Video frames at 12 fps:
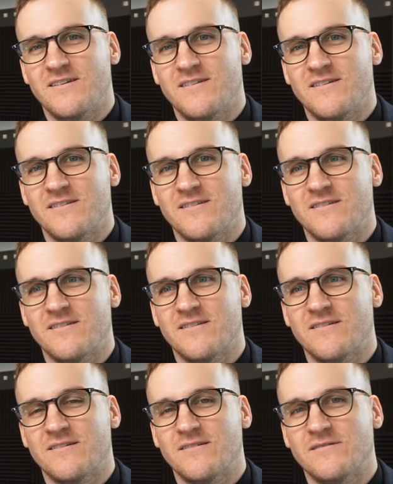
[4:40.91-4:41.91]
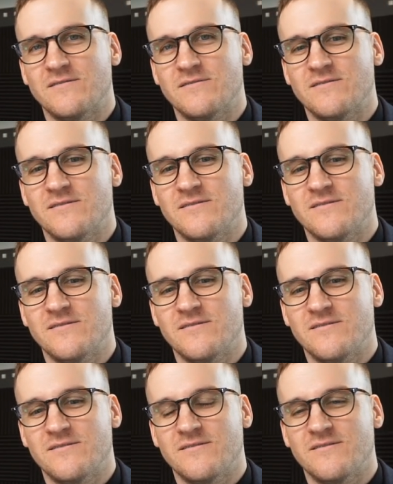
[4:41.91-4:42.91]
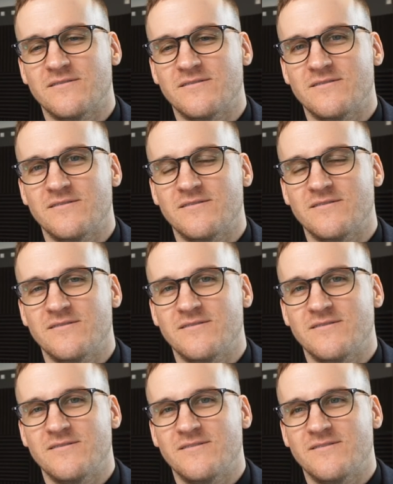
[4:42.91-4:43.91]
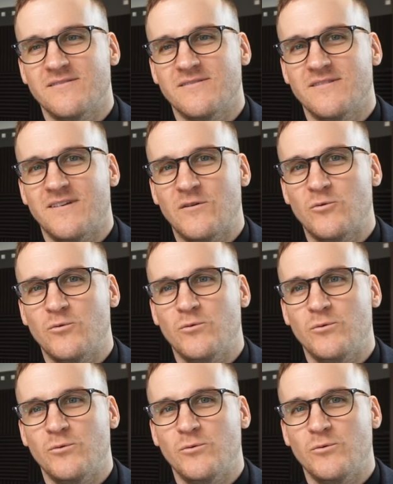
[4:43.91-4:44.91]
[no speech]